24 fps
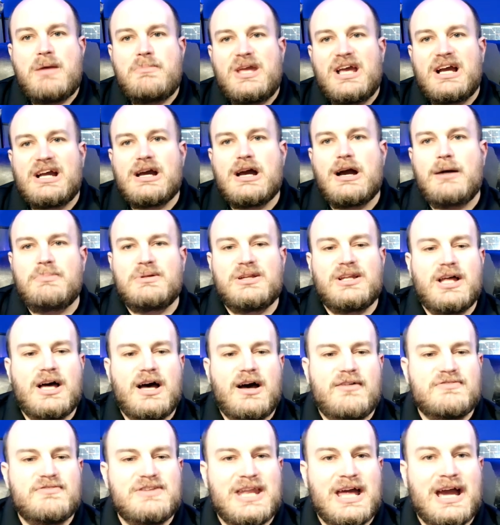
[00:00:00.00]
a couple
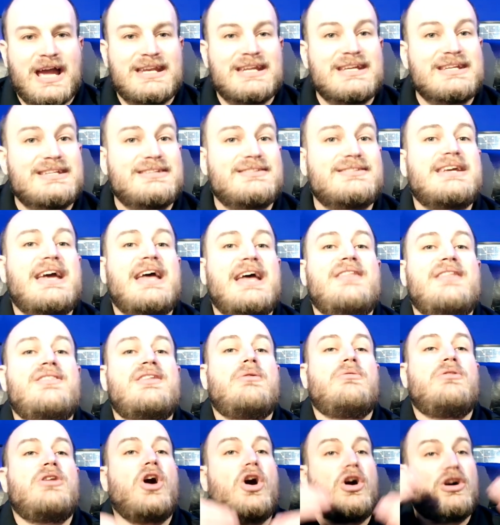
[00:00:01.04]
of 90s, and
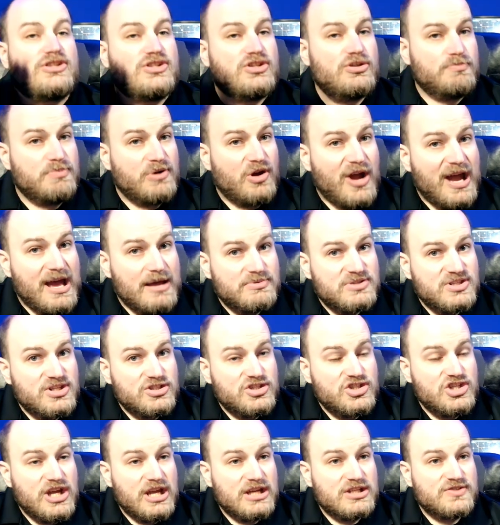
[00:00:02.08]
then also perhaps the
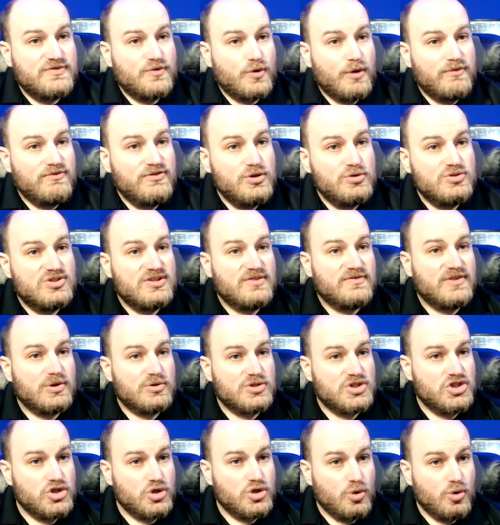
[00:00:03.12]
chance for a few severe
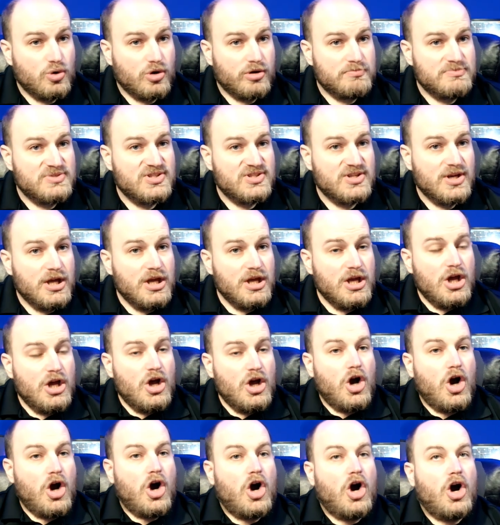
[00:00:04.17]
storms
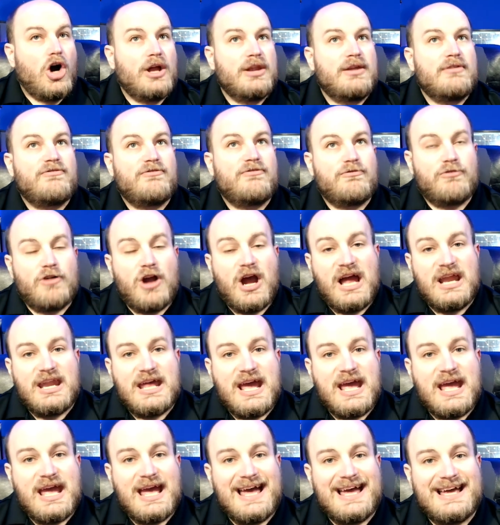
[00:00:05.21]
on
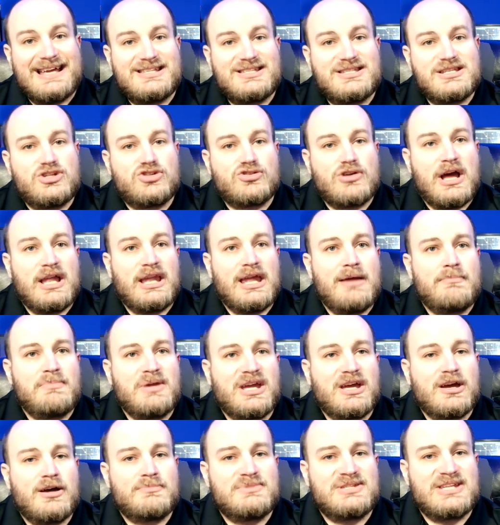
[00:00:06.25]
Friday as the dry line
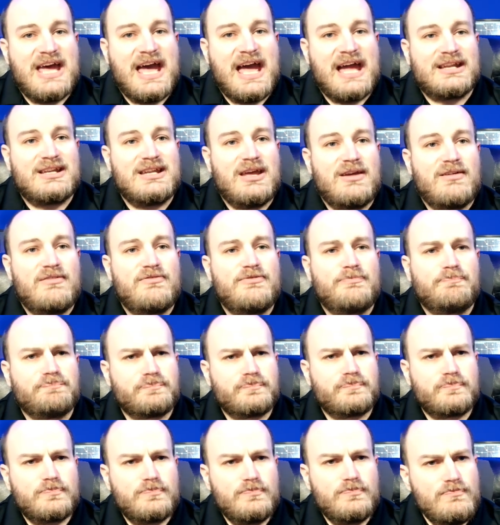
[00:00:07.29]
becomes active.
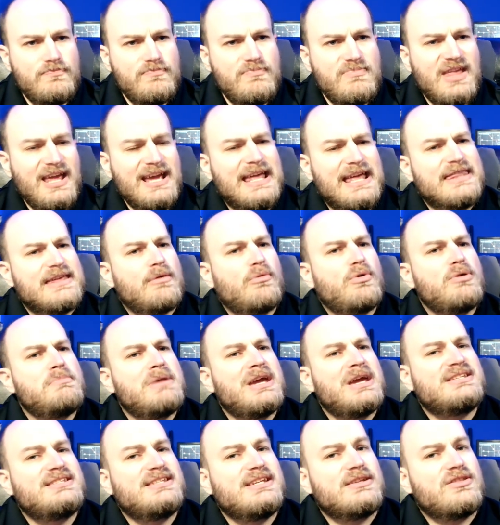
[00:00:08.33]
And then we
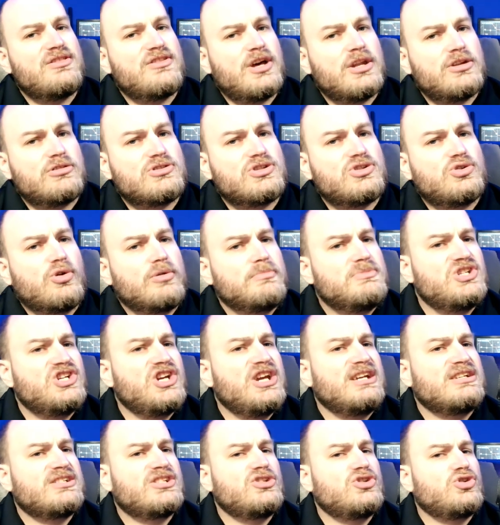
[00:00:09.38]
may see thunderstorm
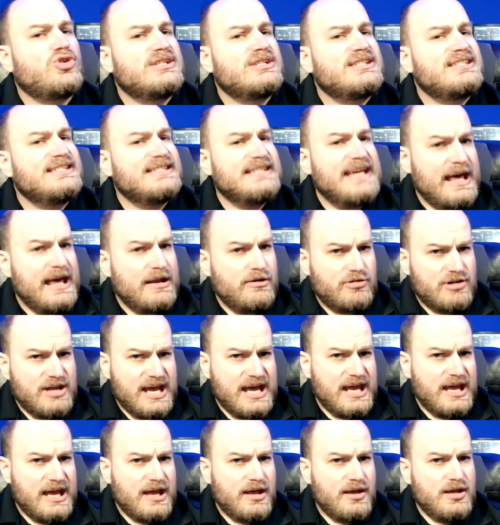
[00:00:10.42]
chances on
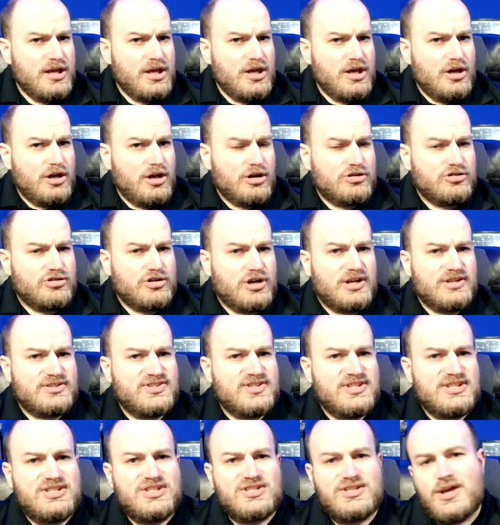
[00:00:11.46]
Saturday across
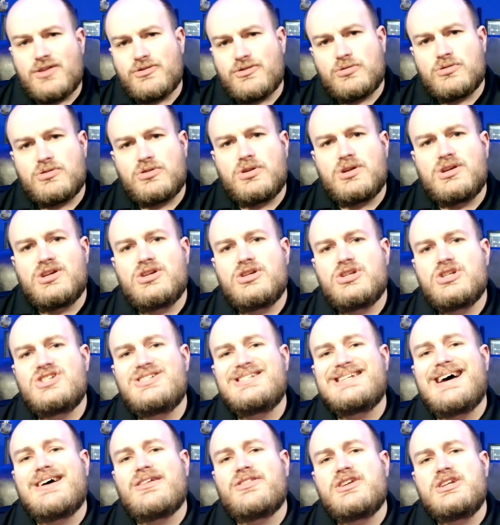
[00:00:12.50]
the southern
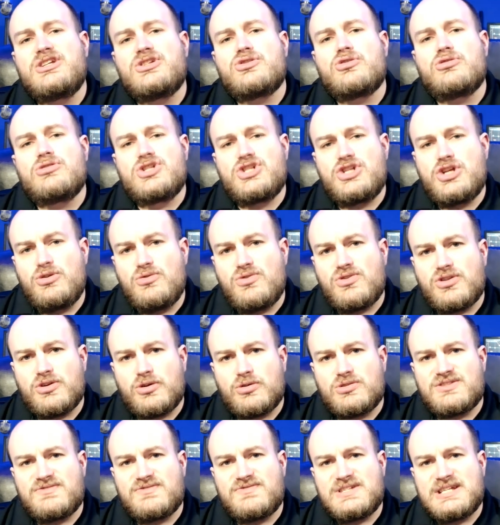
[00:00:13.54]
southeastern
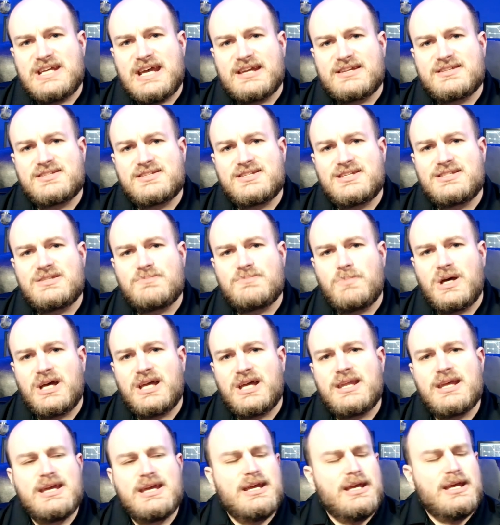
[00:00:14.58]
two-thirds of Texas, but
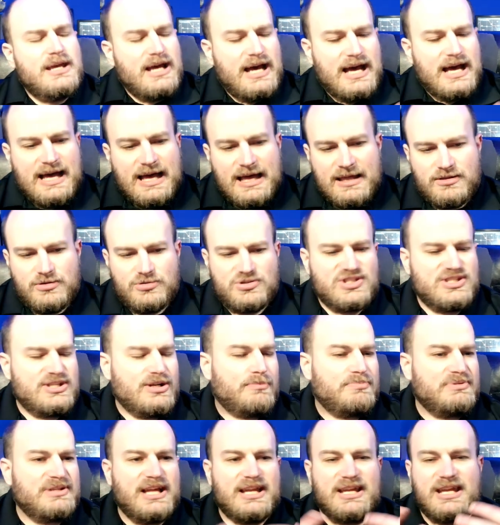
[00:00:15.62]
there's still
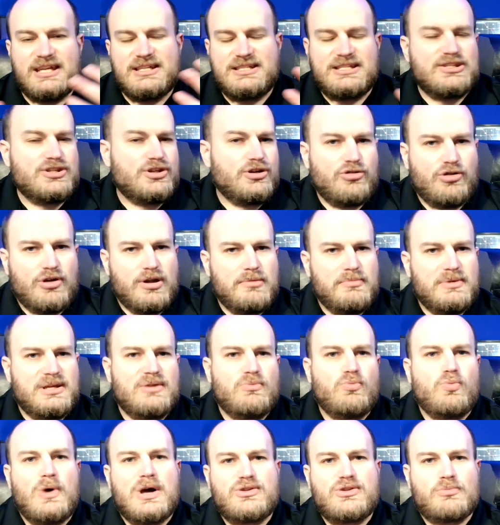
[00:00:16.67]
plenty of disagreement
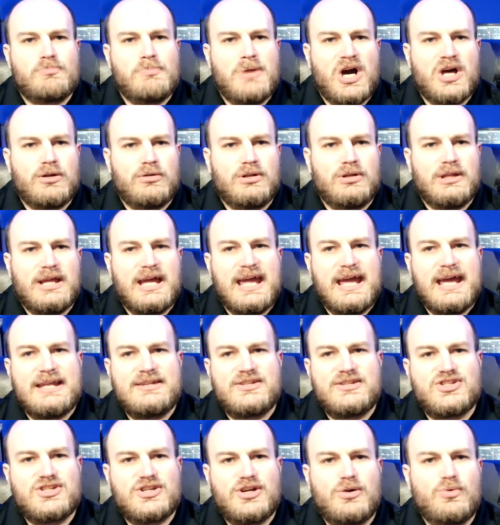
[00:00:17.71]
in weather model
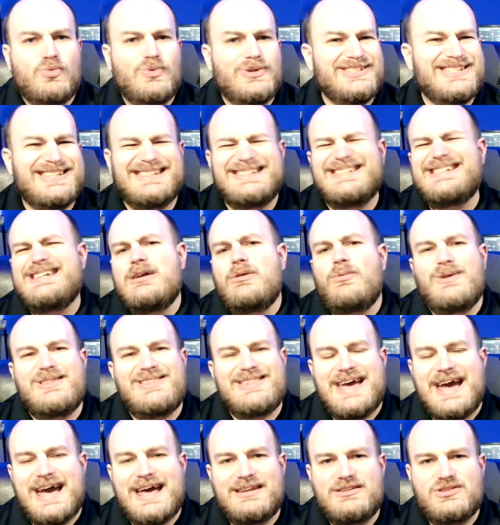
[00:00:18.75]
land, so we'll just deal with
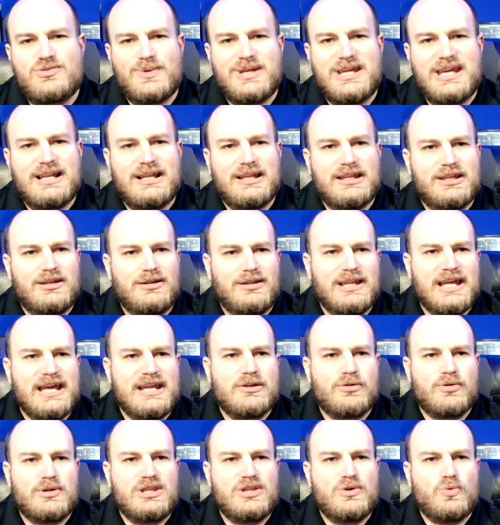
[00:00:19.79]
that as we get a little
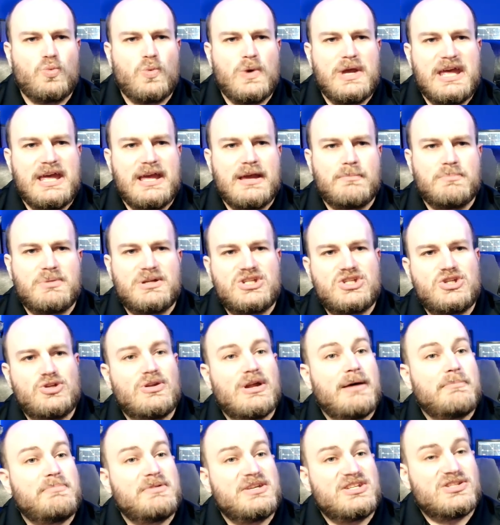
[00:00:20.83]
later in the week. But do
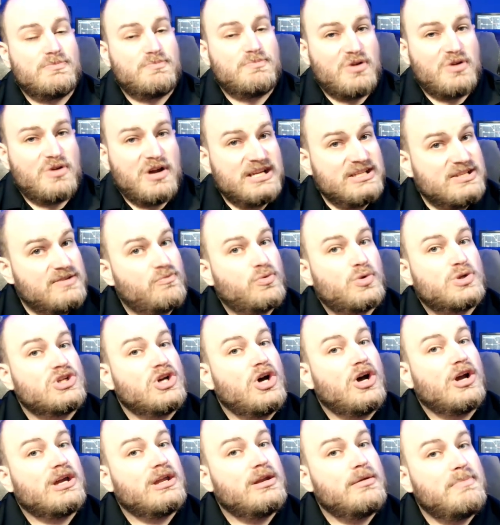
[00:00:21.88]
not be surprised if we're
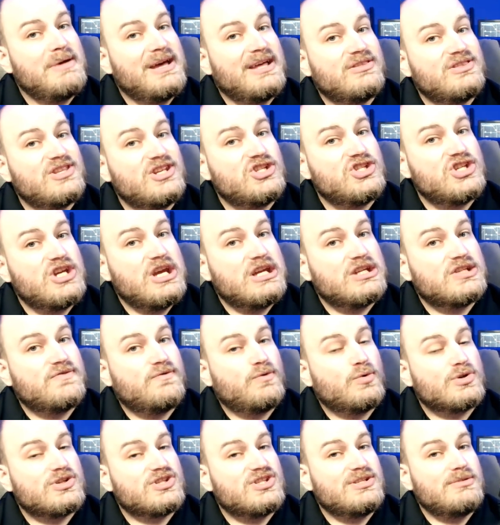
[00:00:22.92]
talking about the chance
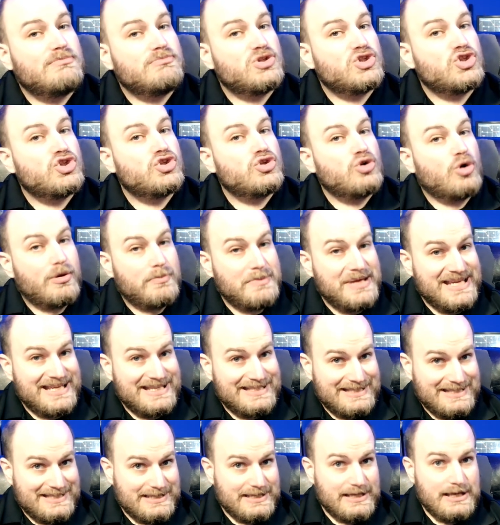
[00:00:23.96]
for some
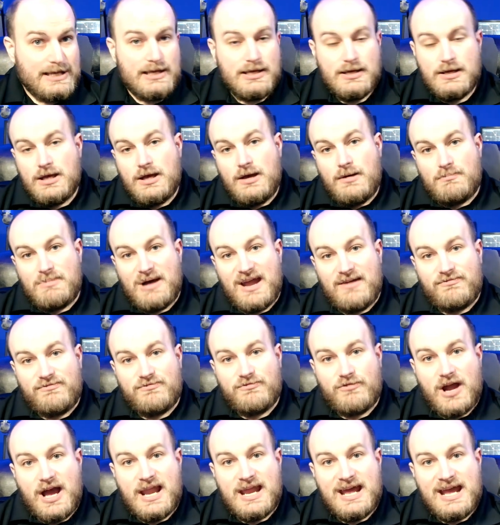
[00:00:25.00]
stormies by
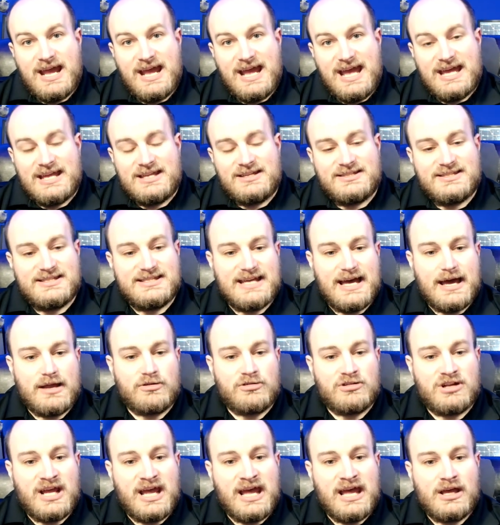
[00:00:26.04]
Friday and
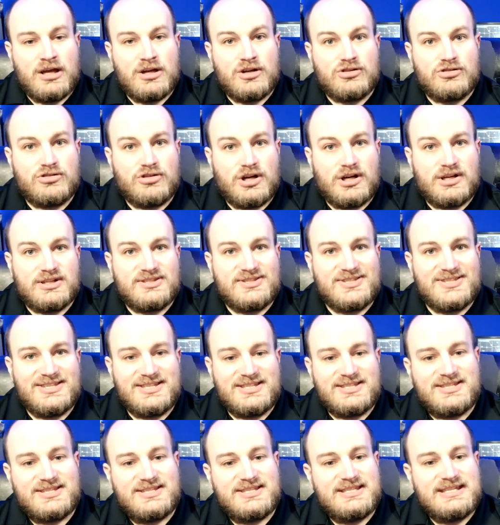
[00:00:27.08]
Saturday across the
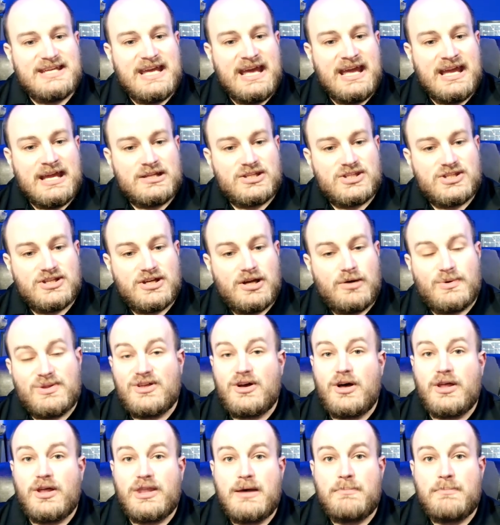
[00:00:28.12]
state. So with all that